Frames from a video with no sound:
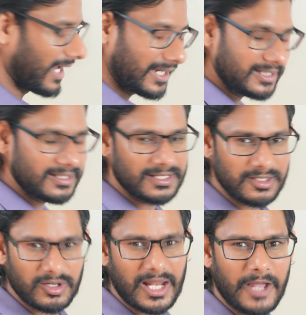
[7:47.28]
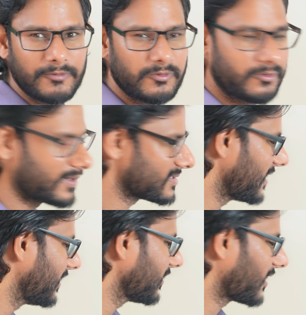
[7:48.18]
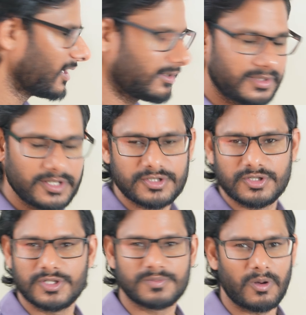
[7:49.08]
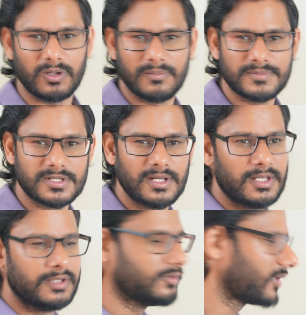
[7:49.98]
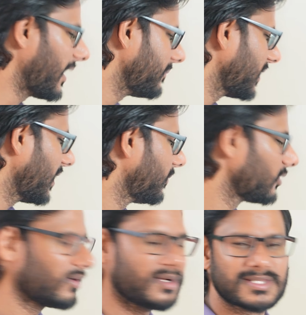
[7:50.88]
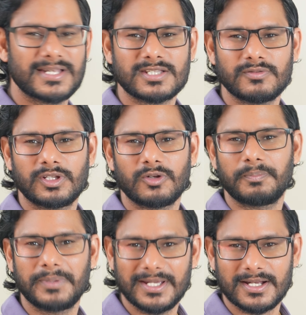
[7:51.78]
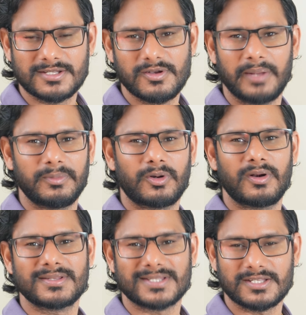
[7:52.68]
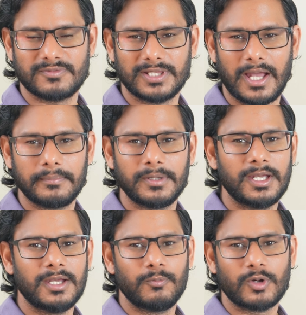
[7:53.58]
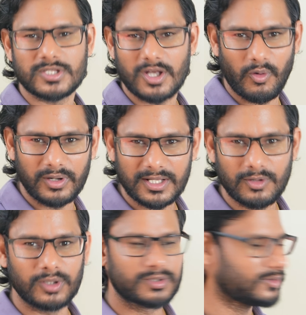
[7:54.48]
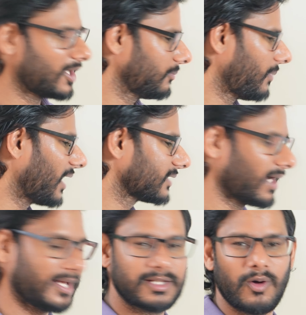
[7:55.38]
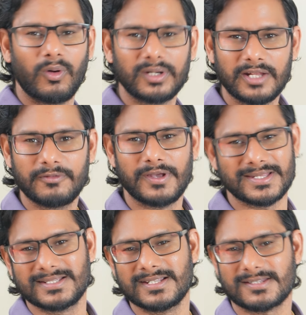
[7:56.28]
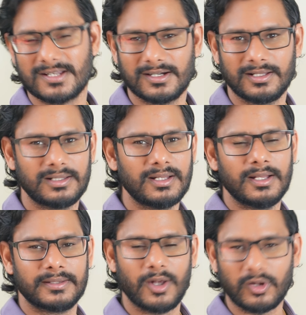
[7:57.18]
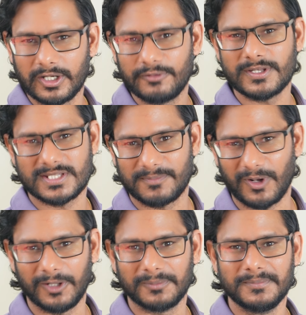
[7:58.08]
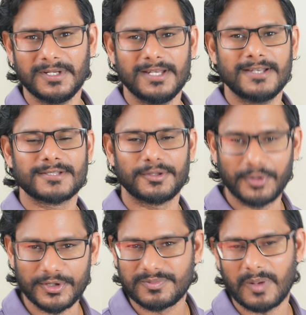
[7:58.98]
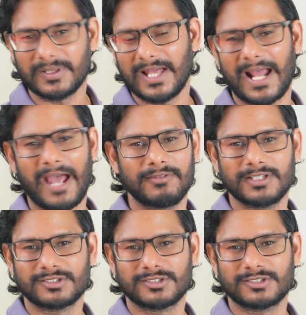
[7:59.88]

any in your life, if you face any kind of the issues, problems, you can be able to discuss with your peers, you can be able to discuss with them, because they already gone through that path and they already faced this struggle, they already faced the problem. So those people, they are having the